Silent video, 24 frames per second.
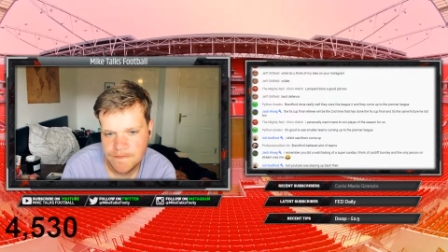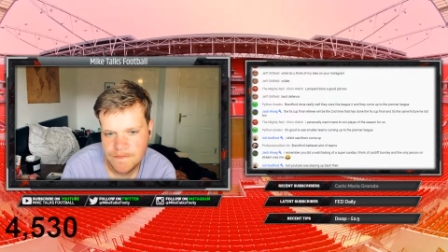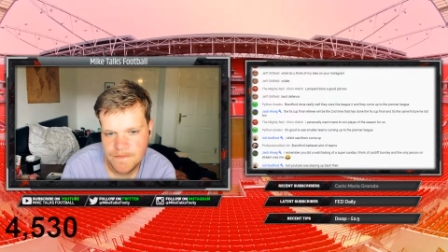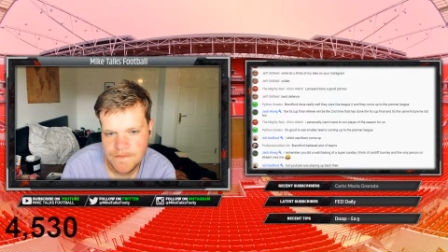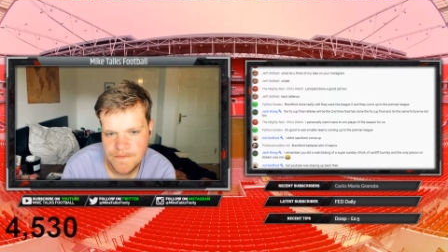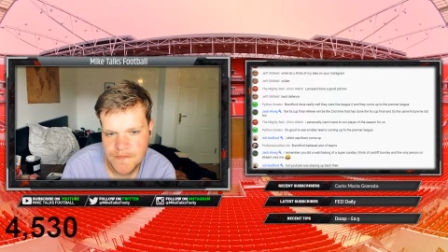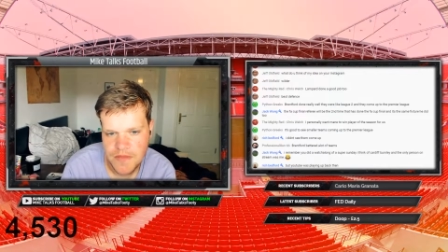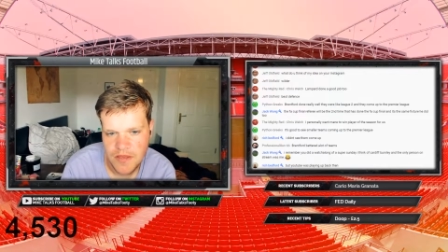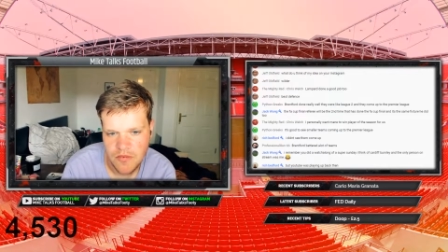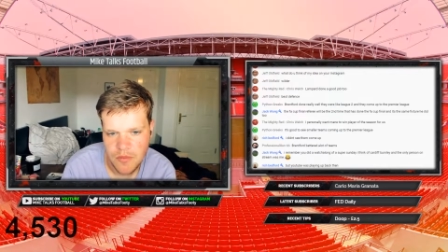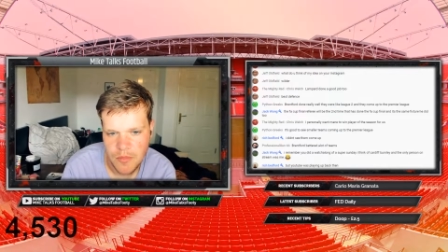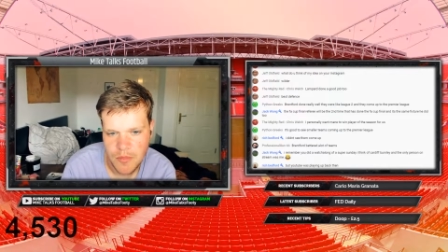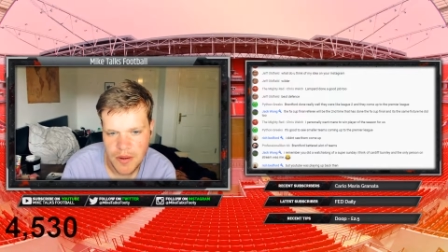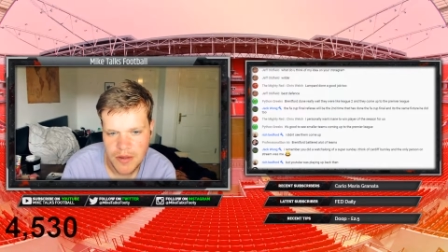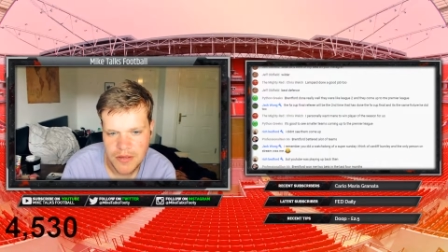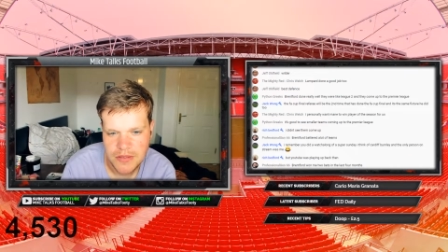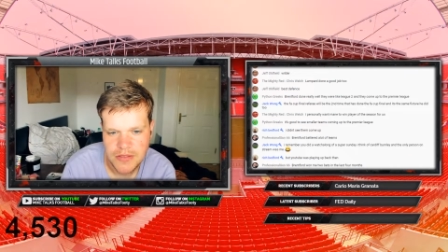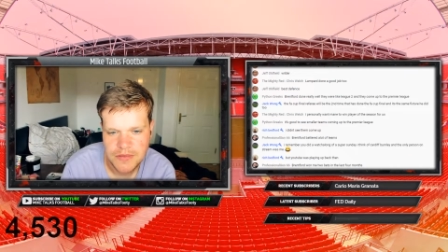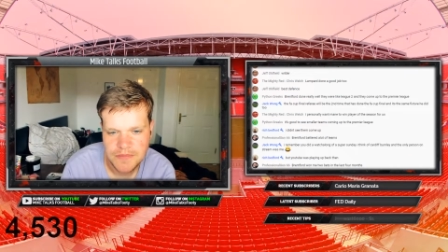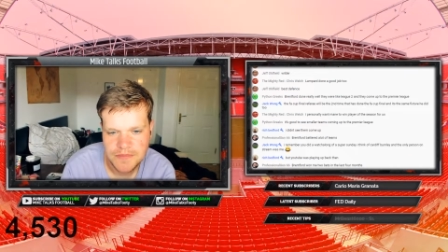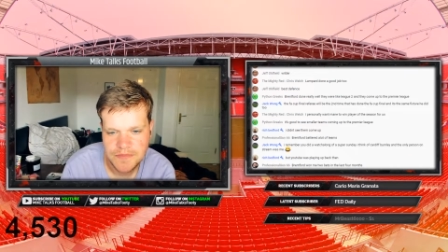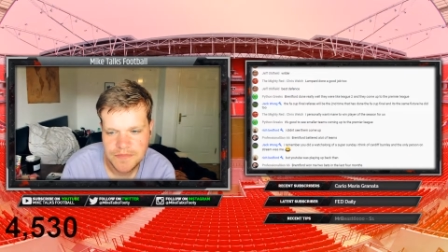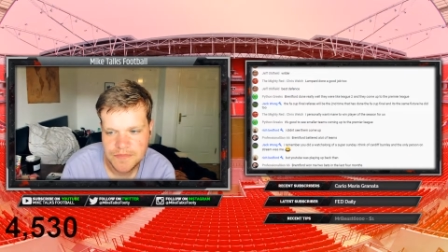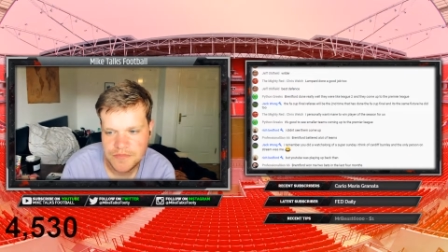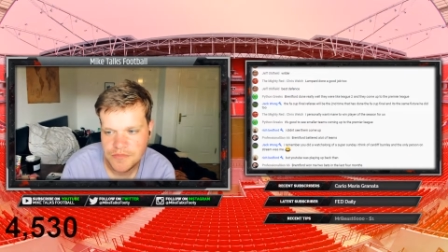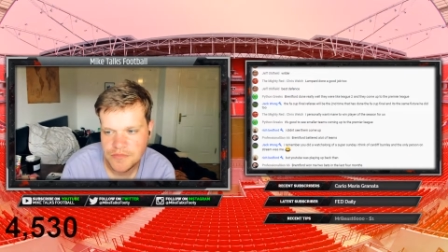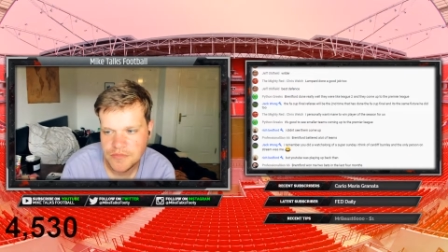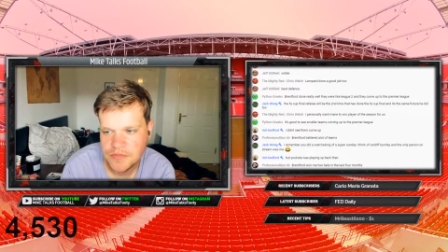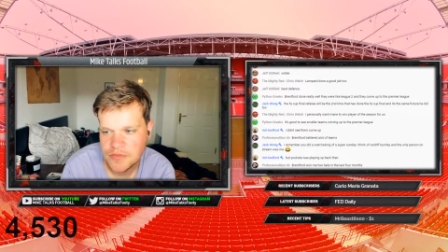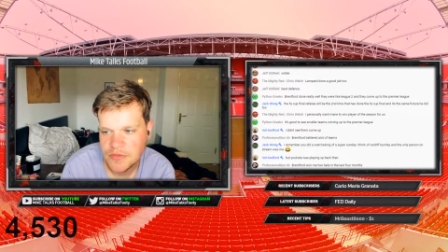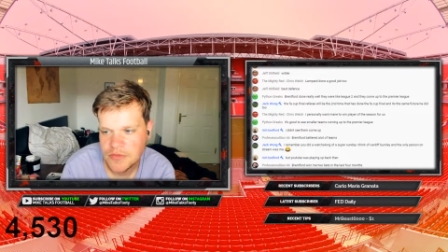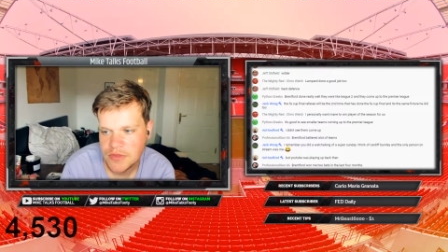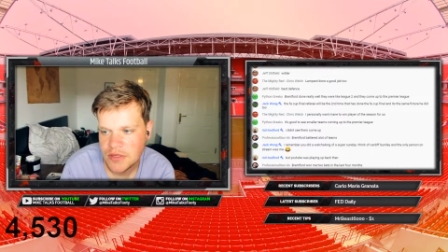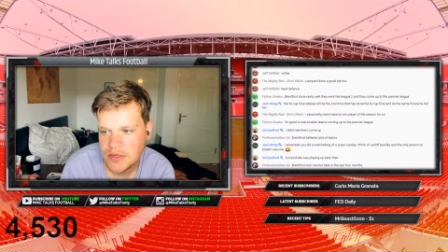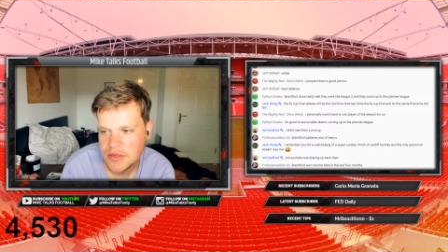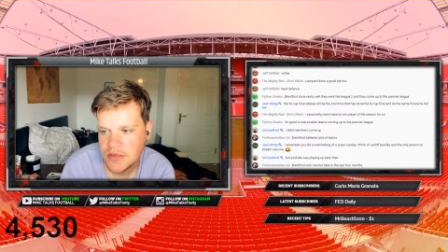never mind.
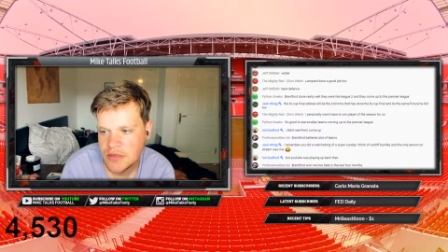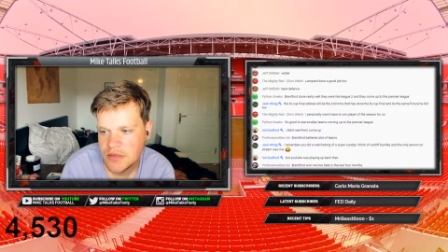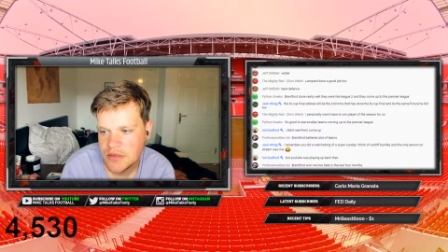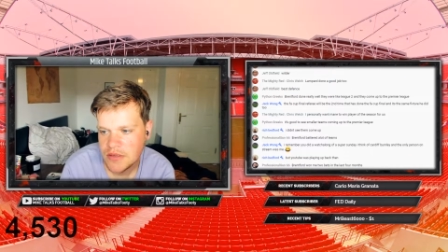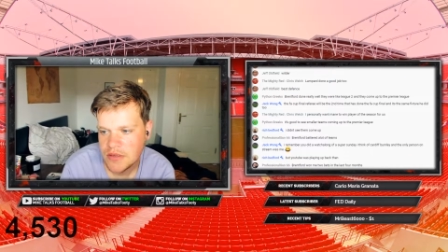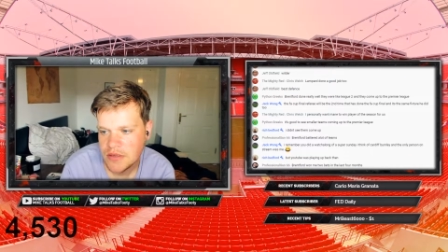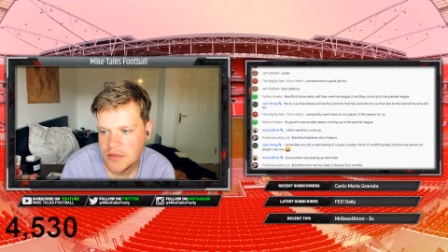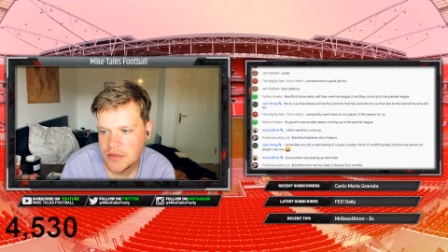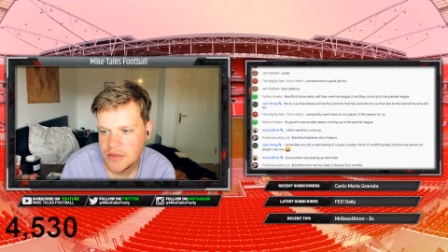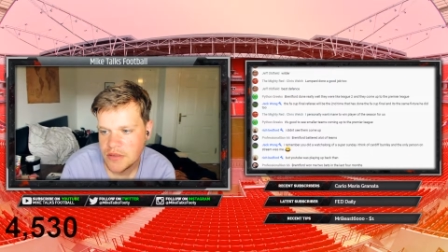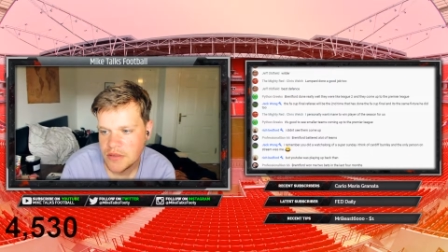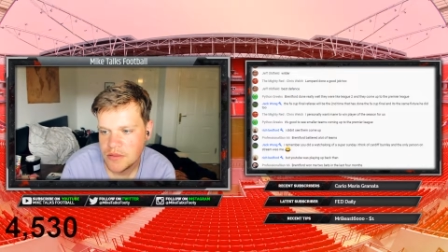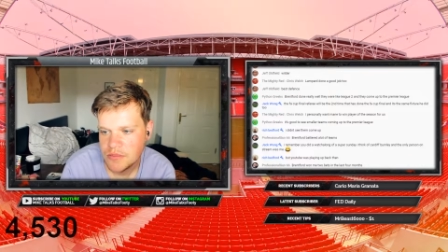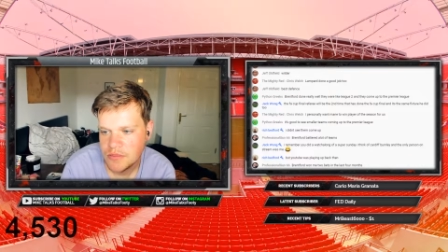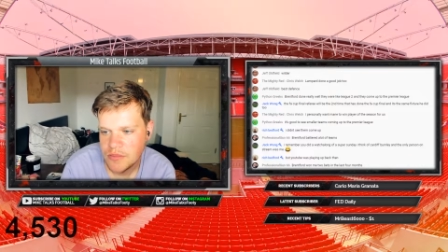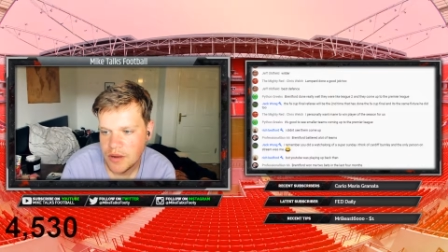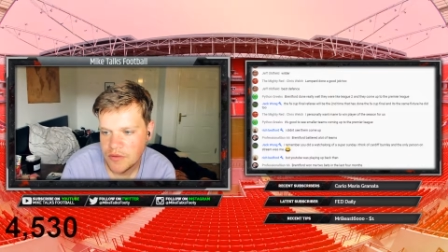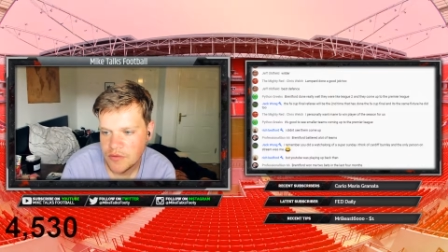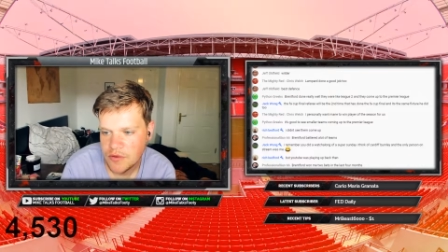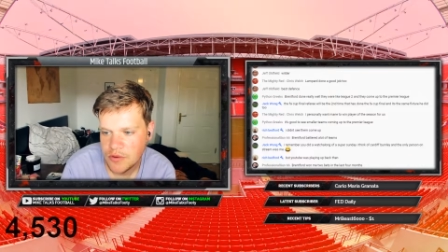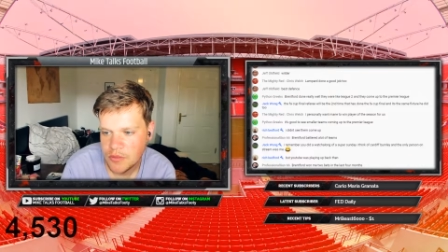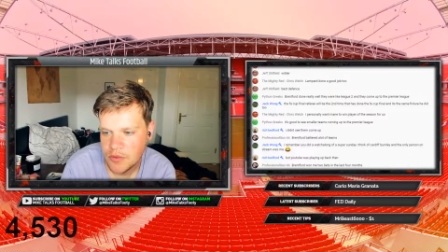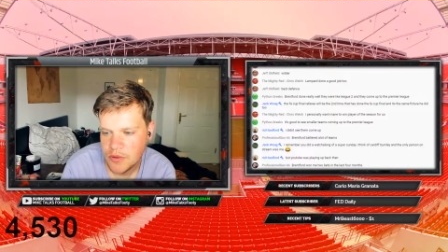Brentford